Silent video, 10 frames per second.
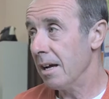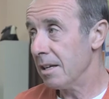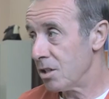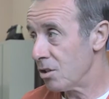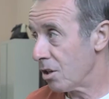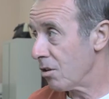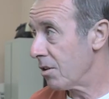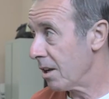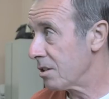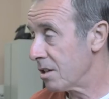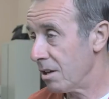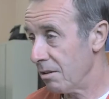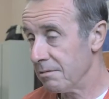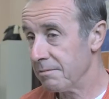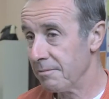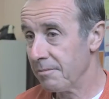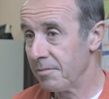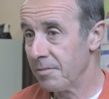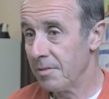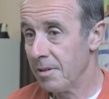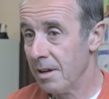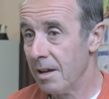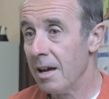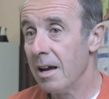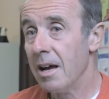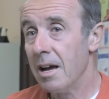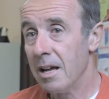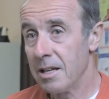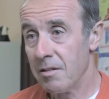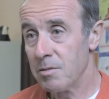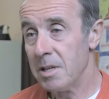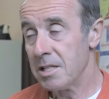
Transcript: It's such a good thing to do. It gives me